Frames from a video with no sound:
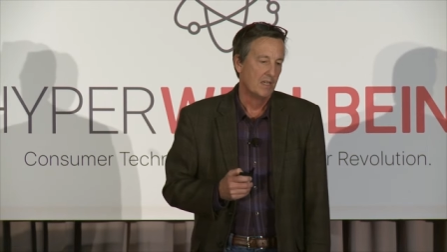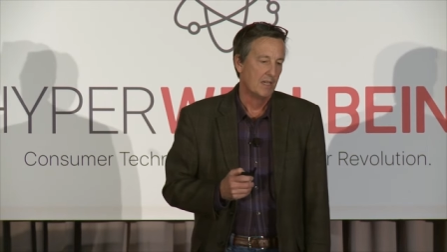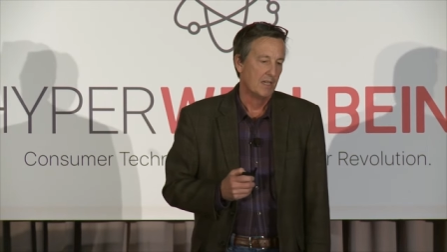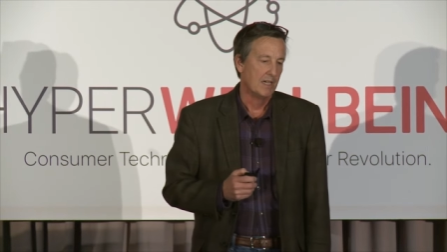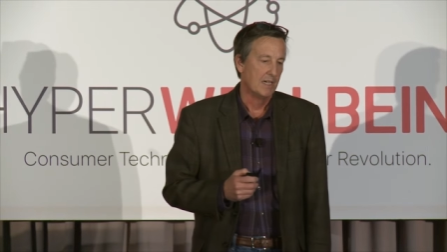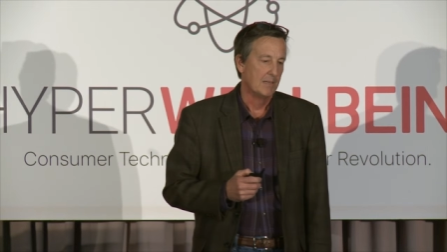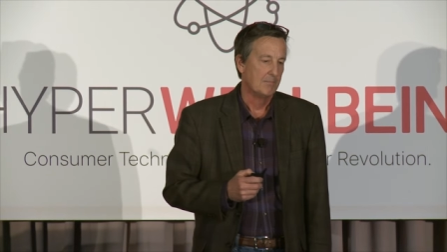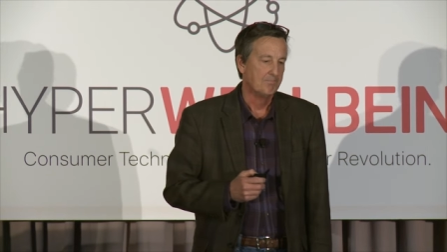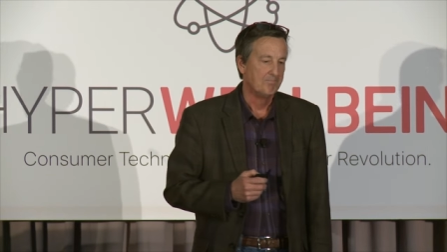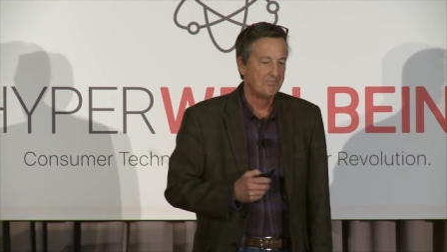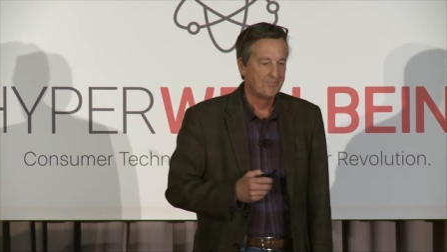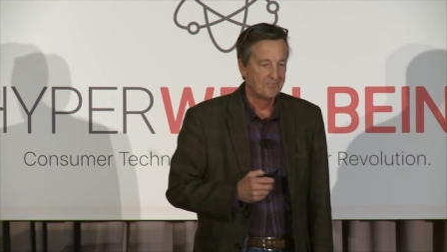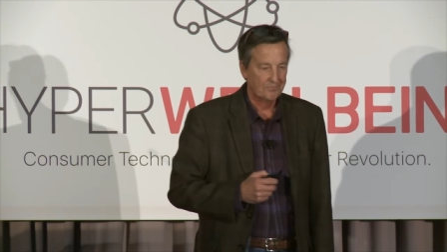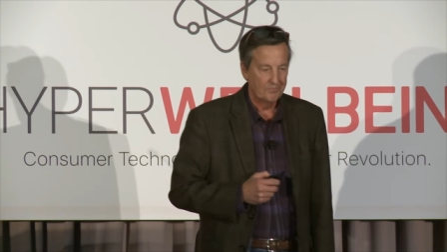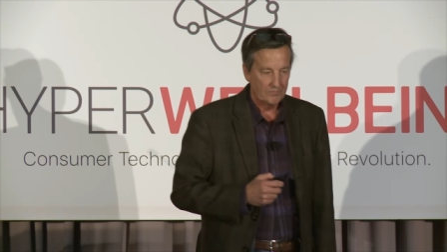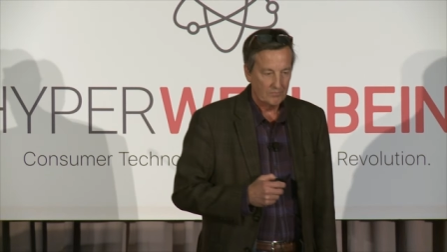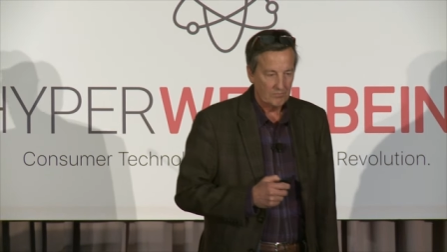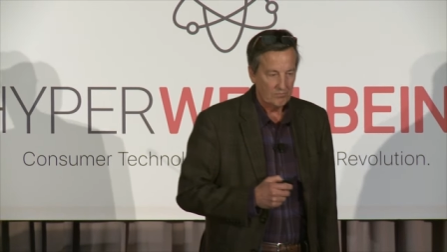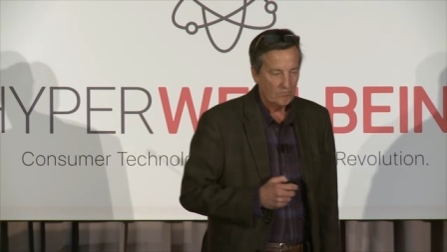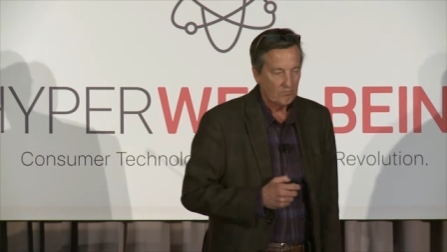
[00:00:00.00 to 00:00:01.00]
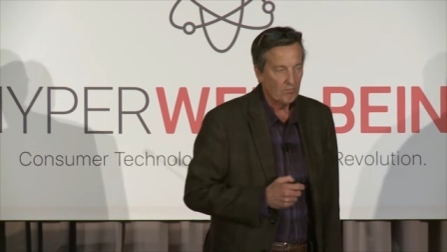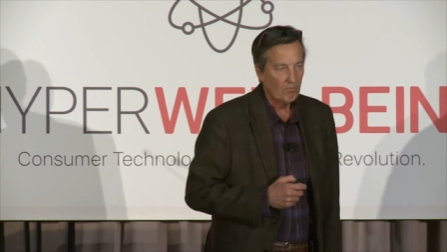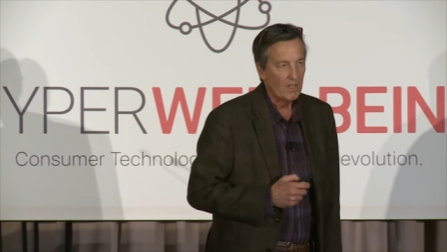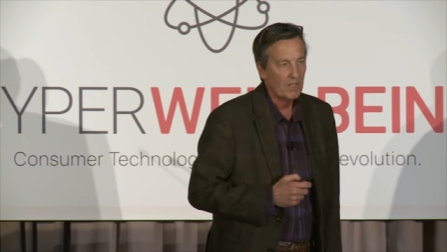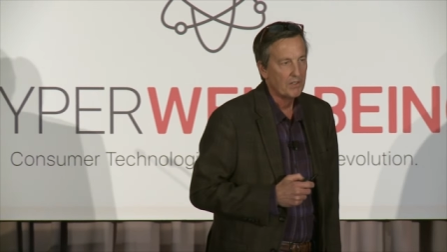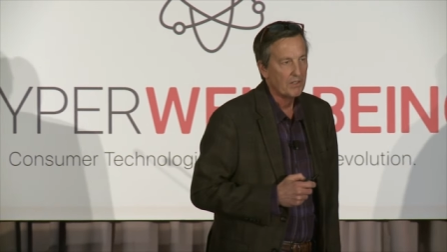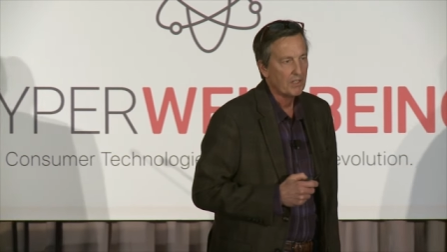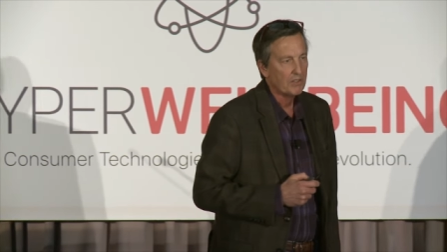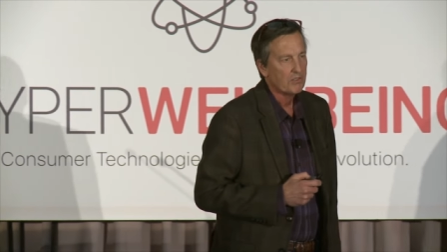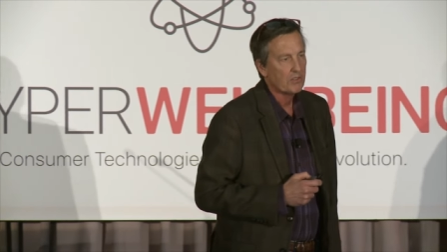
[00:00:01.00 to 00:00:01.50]
Um,
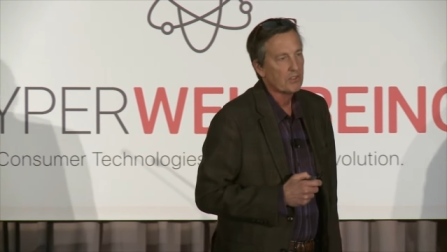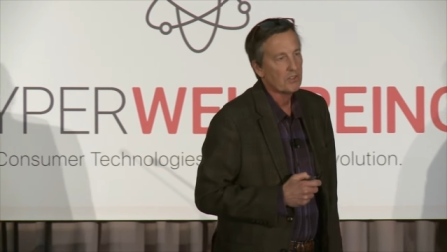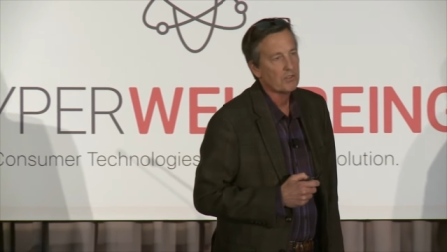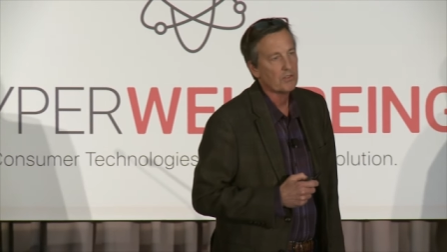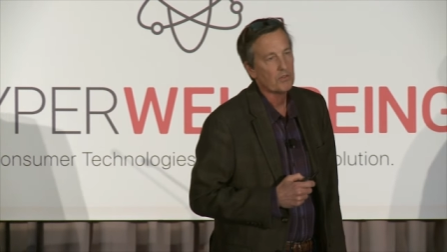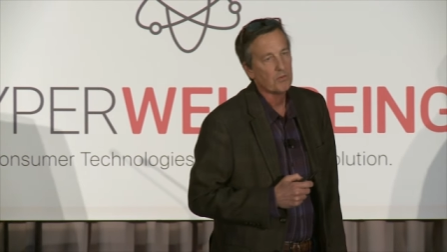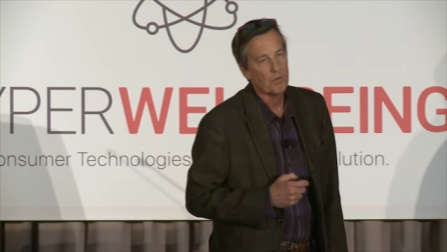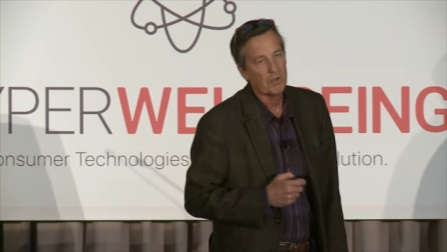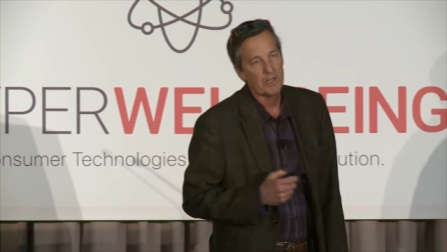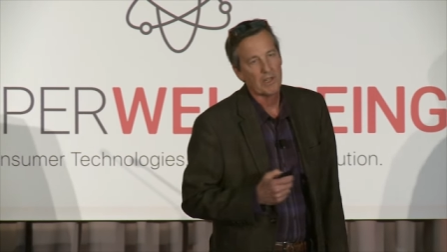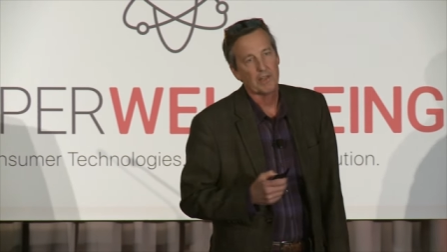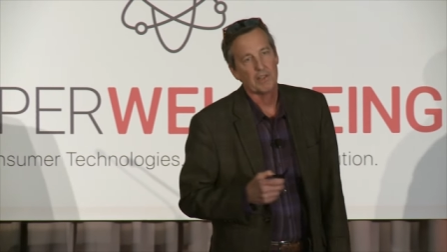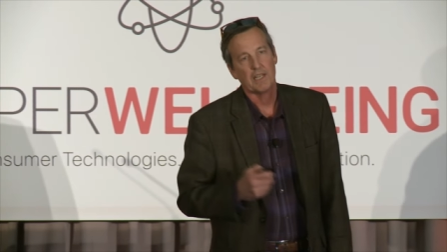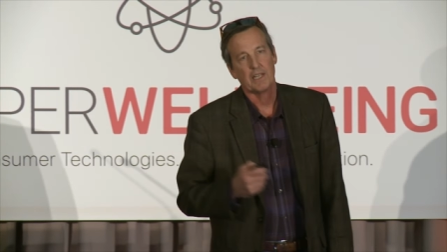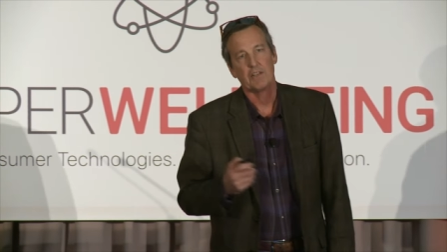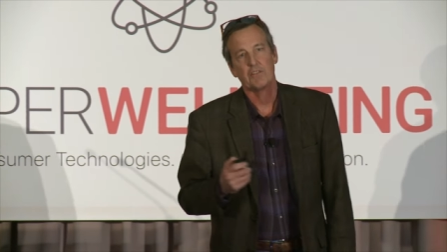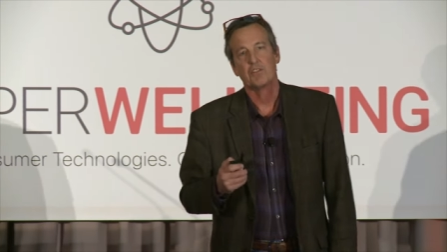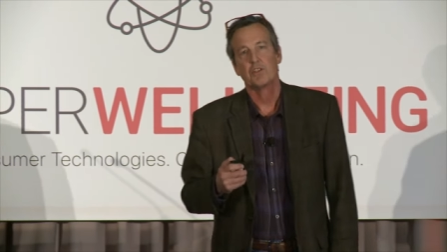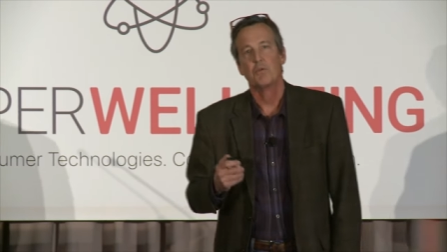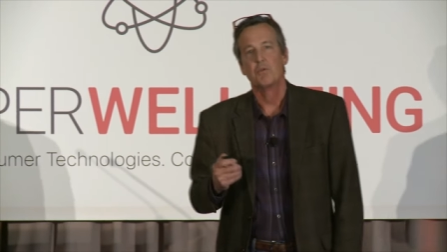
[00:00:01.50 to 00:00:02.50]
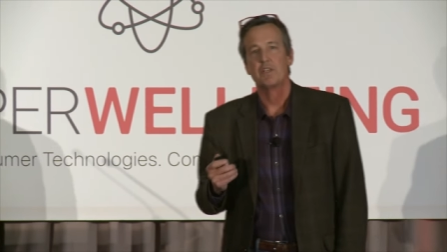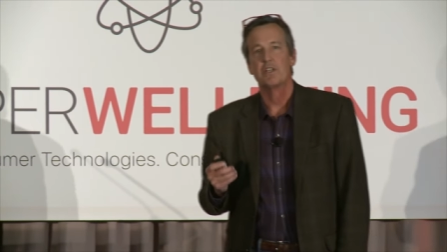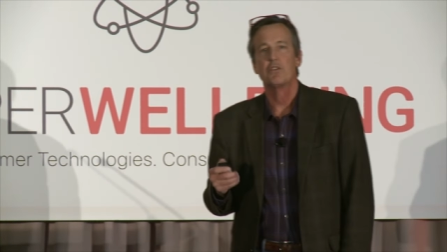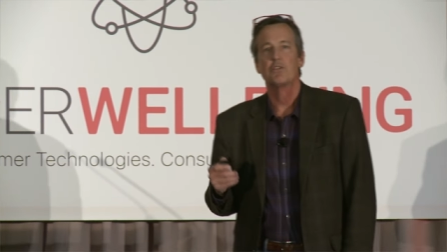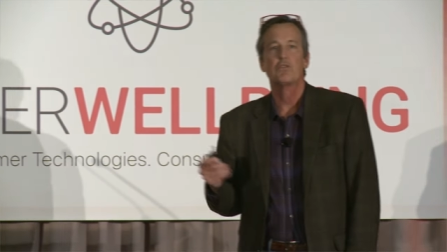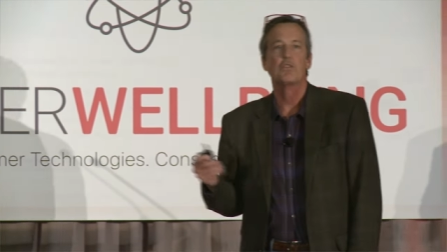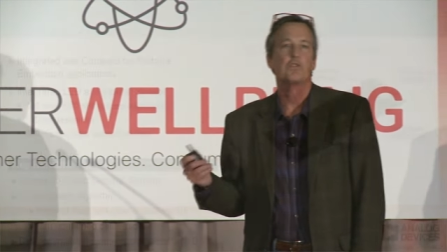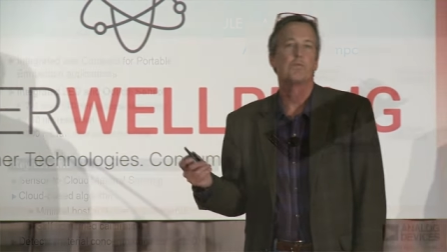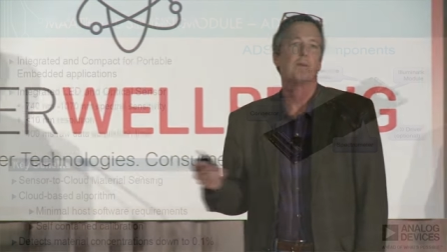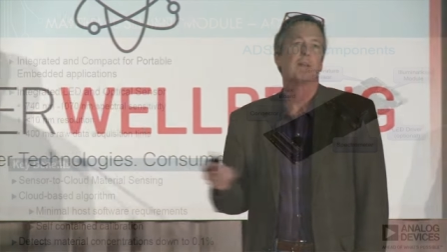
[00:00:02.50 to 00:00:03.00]
this is one of the things that we do
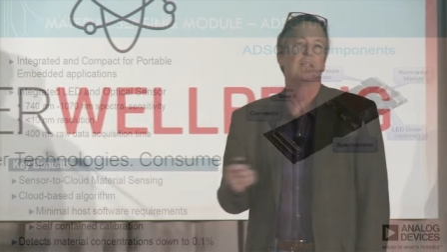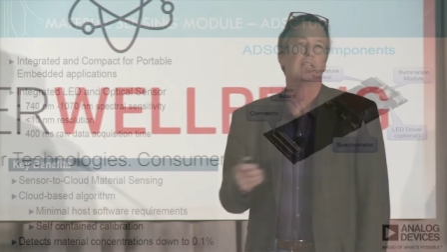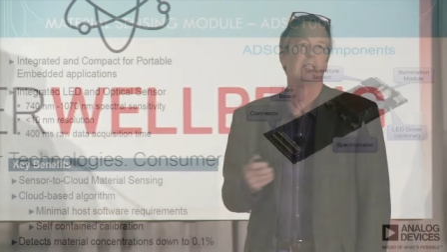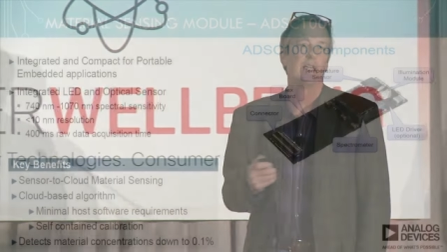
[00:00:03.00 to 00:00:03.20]
is we spend a